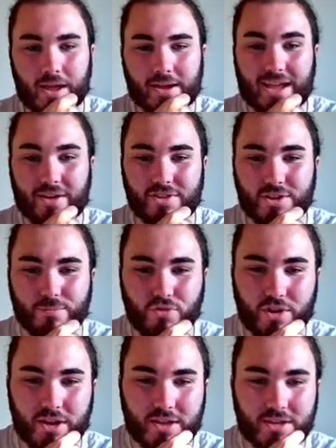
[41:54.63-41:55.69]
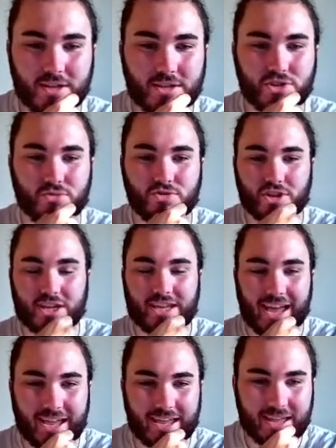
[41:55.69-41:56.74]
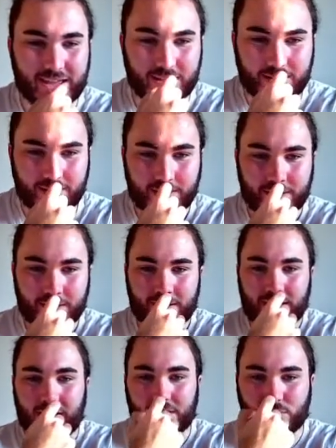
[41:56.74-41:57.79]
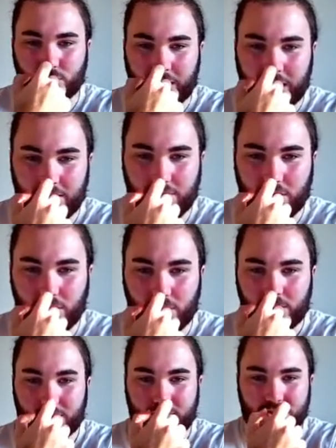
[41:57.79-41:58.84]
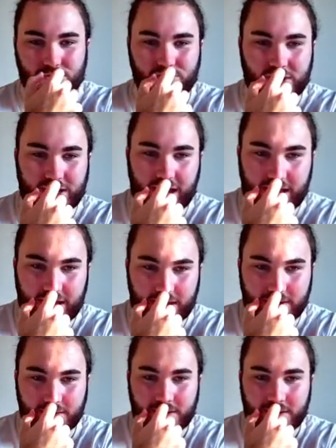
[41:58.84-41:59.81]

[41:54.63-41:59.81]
Kevin De Bruyne nearly 200k in. Aguero 200k in.